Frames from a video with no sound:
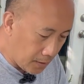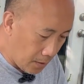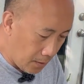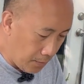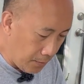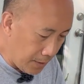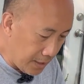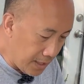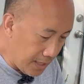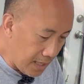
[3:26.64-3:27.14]

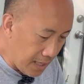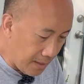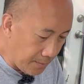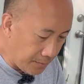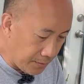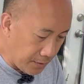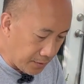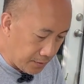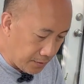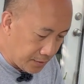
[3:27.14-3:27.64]
We're gonna
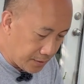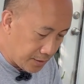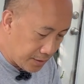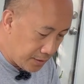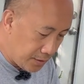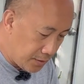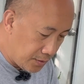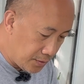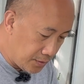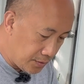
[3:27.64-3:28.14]
have to use the
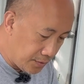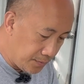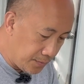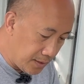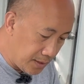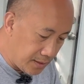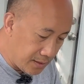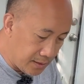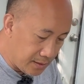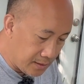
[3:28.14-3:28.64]
juice of
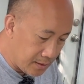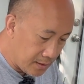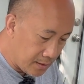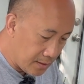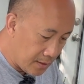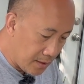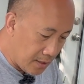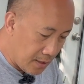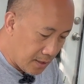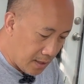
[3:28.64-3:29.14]
this
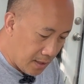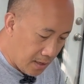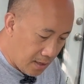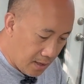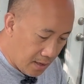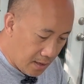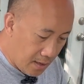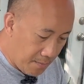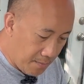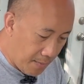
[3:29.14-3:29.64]

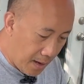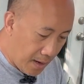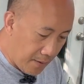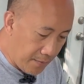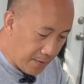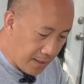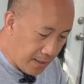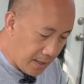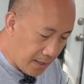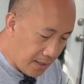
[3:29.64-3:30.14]

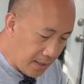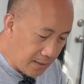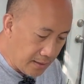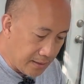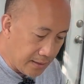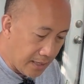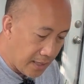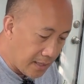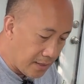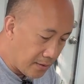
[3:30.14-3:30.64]
marinade
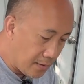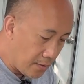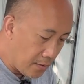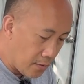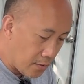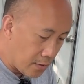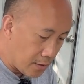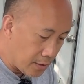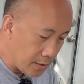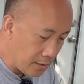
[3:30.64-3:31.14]
later
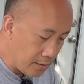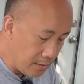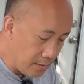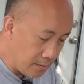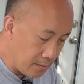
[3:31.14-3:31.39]
on.